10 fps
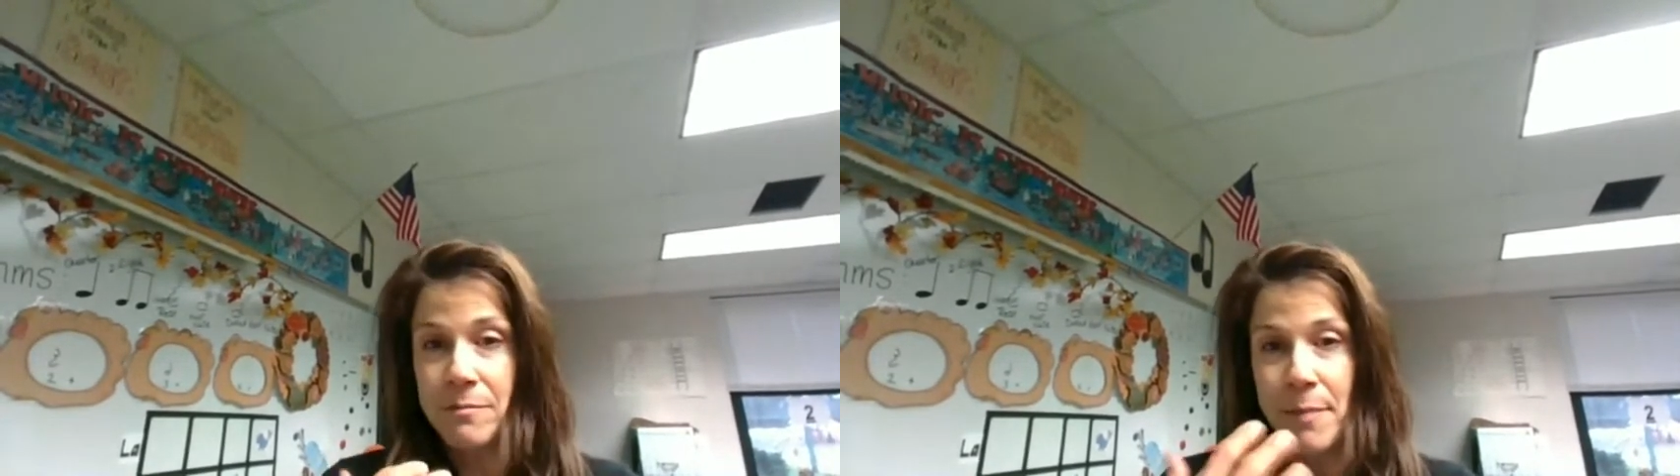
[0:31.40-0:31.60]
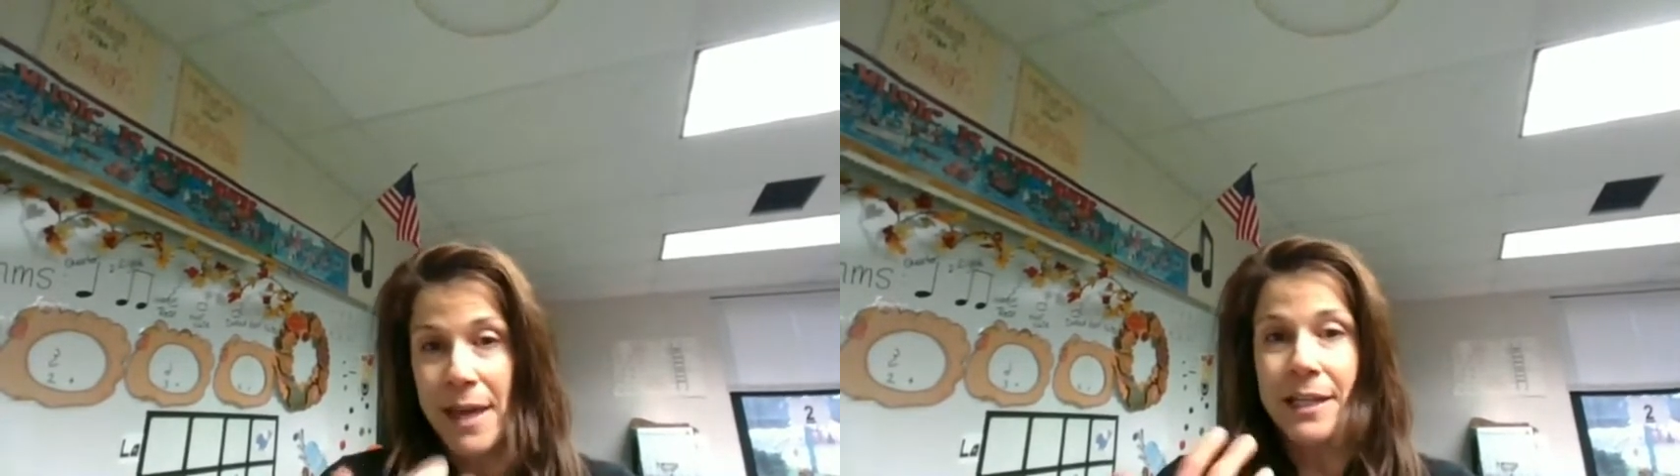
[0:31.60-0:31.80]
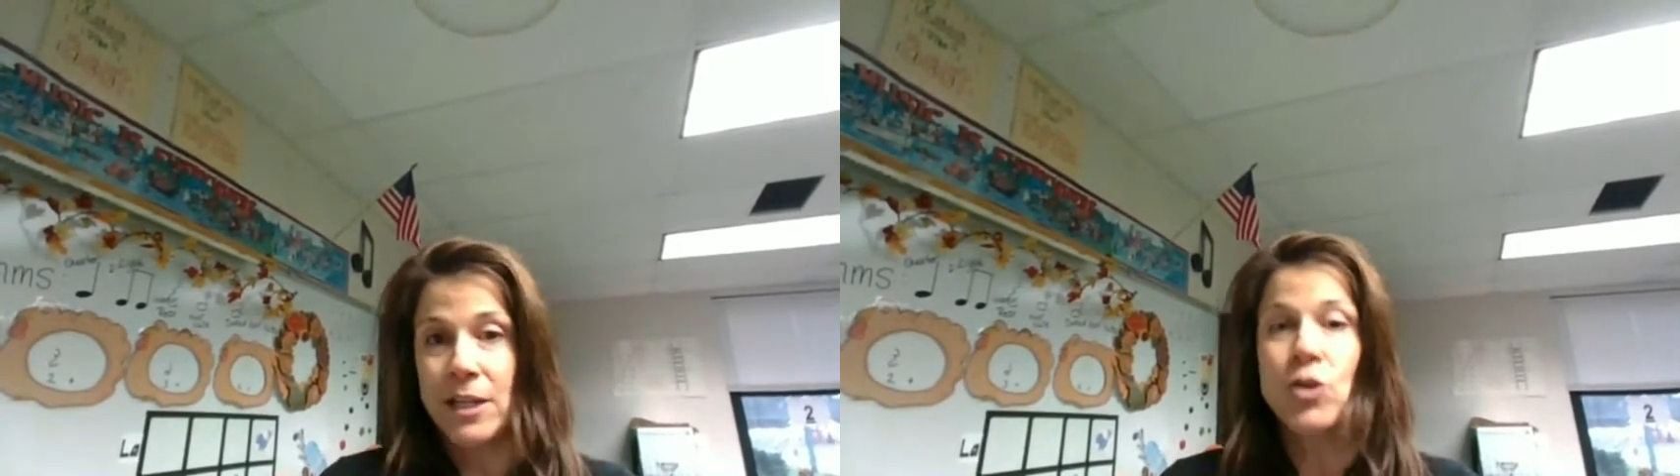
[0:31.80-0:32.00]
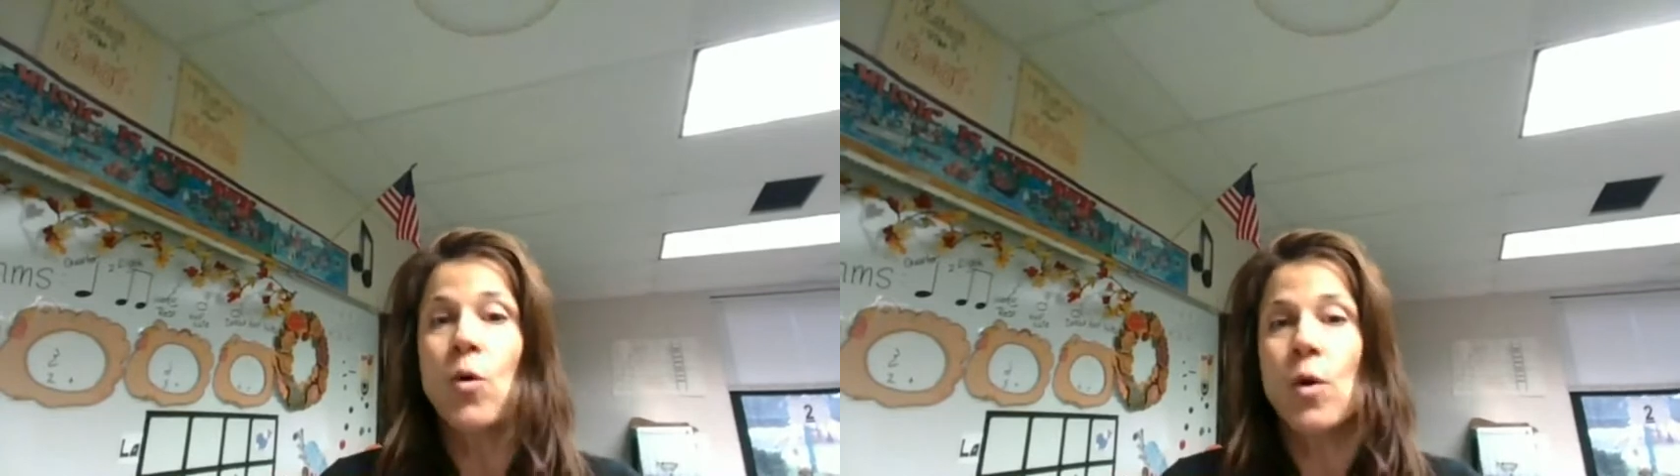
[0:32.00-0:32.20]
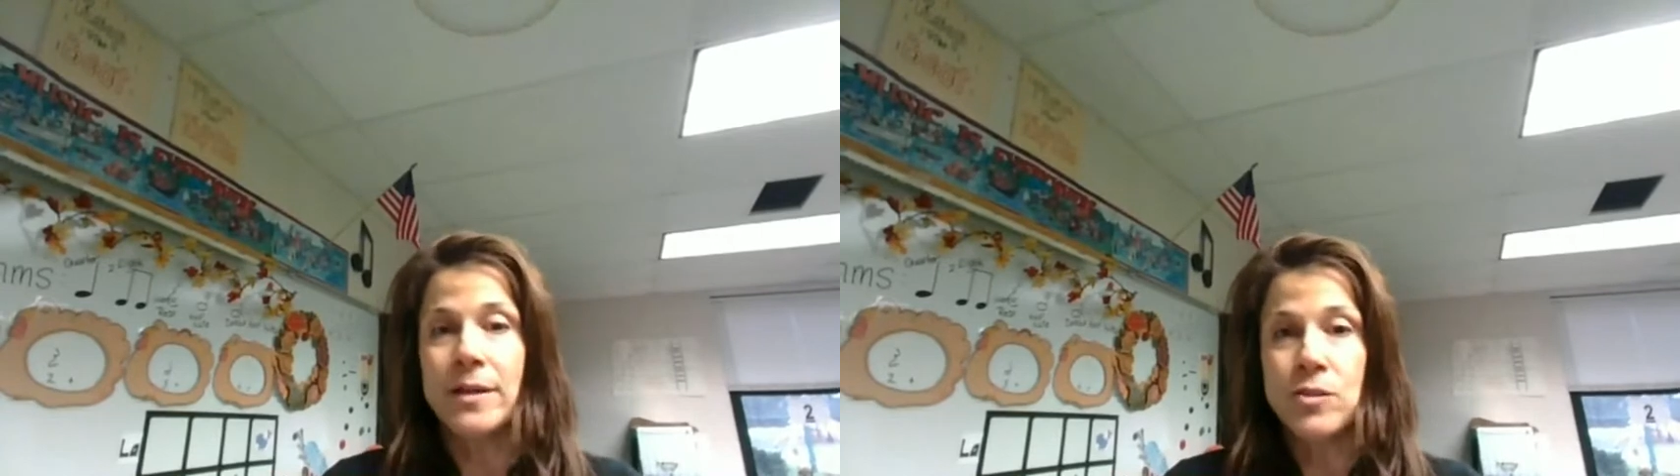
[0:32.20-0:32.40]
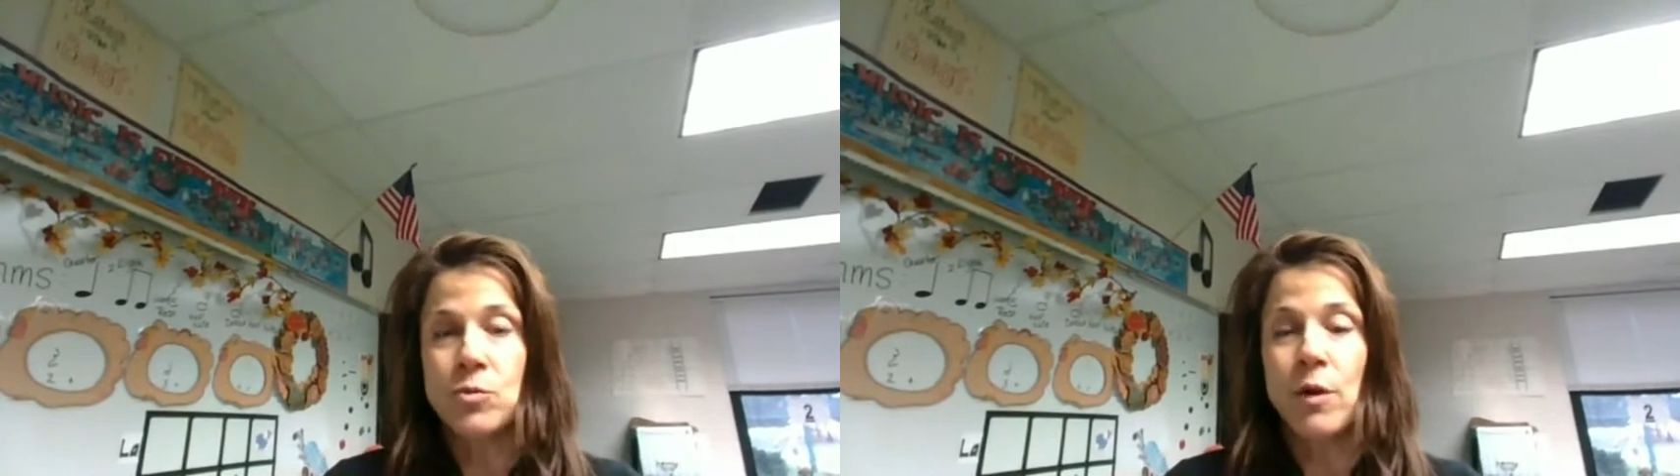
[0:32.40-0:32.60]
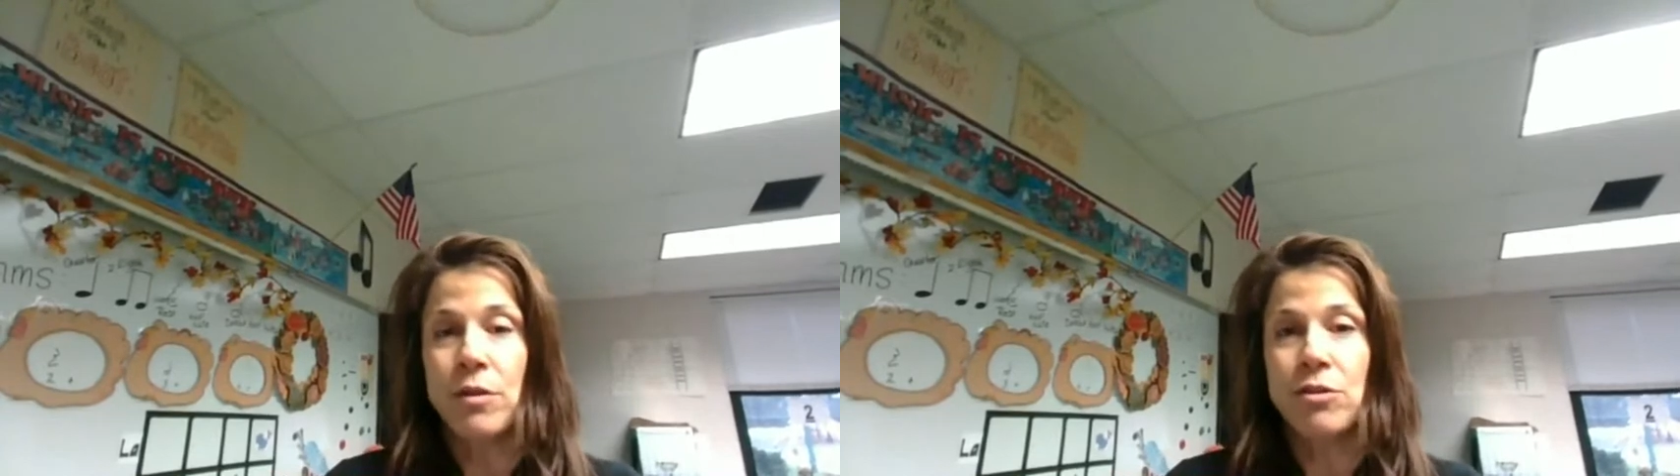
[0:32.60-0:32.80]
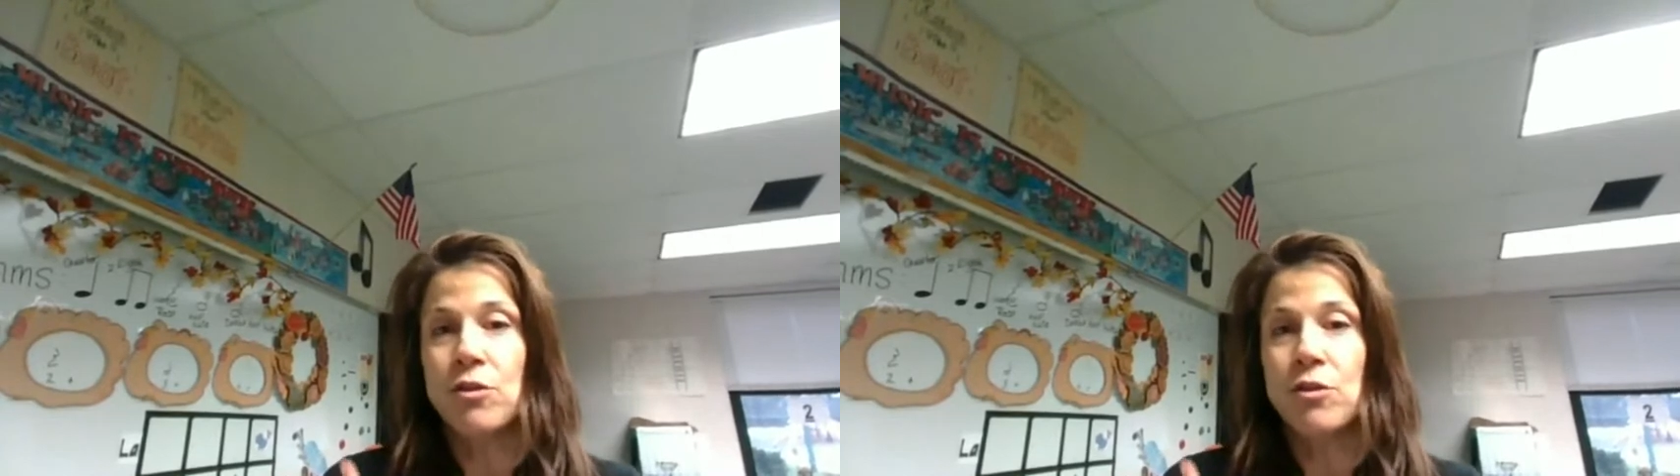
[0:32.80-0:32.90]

make any noise with